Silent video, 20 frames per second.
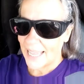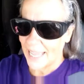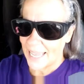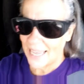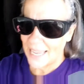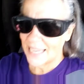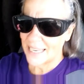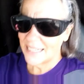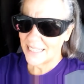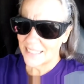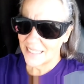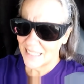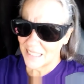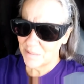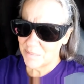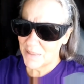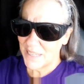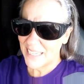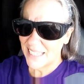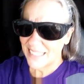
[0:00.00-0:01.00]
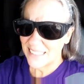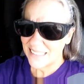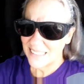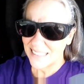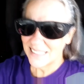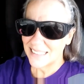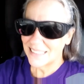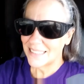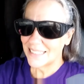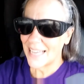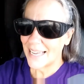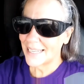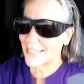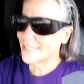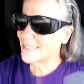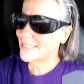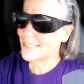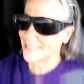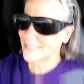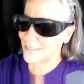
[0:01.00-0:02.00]
and it kind
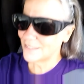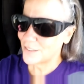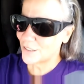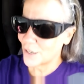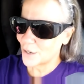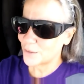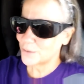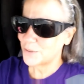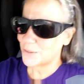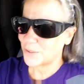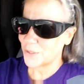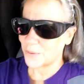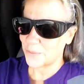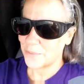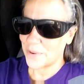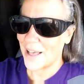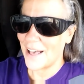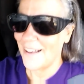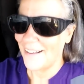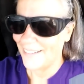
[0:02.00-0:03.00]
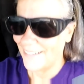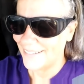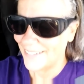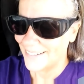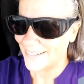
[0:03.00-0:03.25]
of didn't go so well.